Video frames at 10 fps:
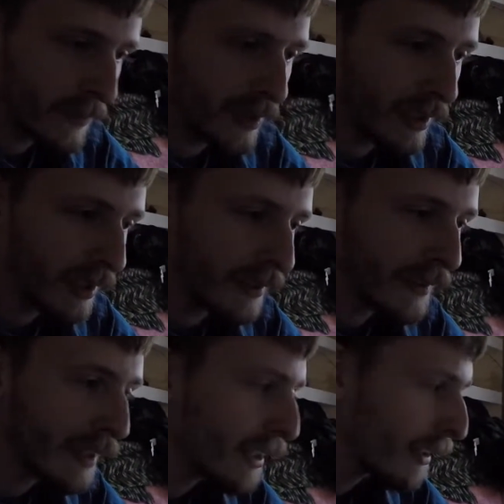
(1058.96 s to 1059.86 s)
it's
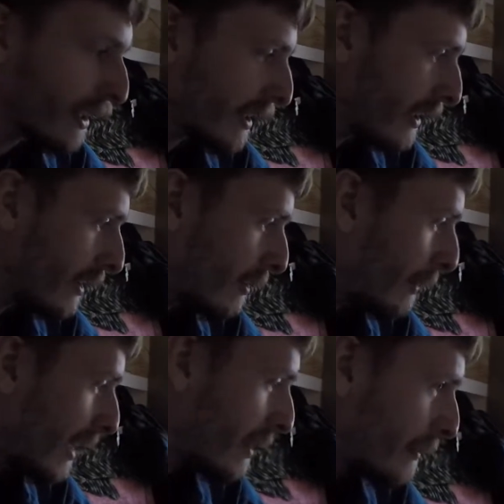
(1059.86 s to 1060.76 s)
not like he's
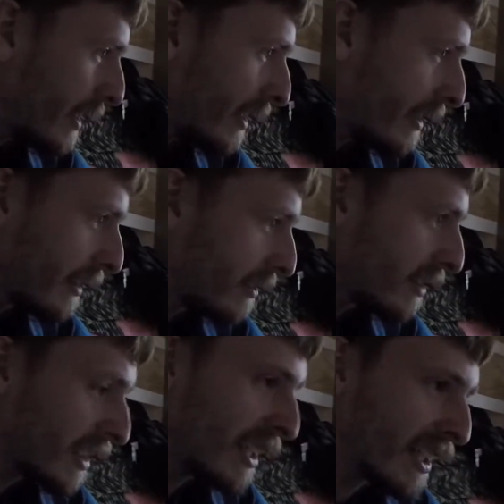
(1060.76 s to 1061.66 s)
paying me in
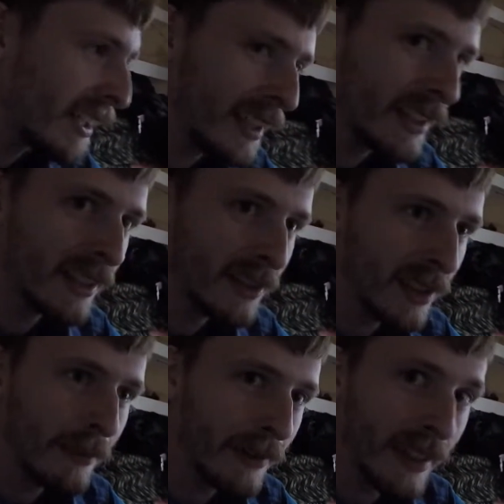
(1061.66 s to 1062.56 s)
eh, in the cheap way.